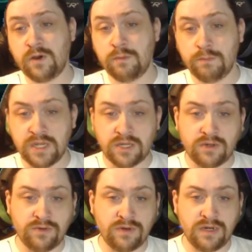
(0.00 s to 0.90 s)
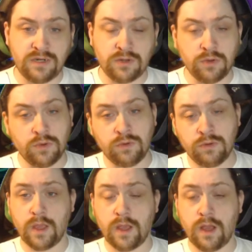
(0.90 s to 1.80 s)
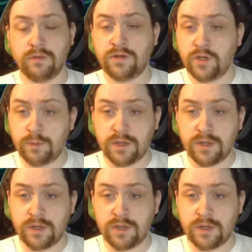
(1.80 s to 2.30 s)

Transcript: mystery tour of stupid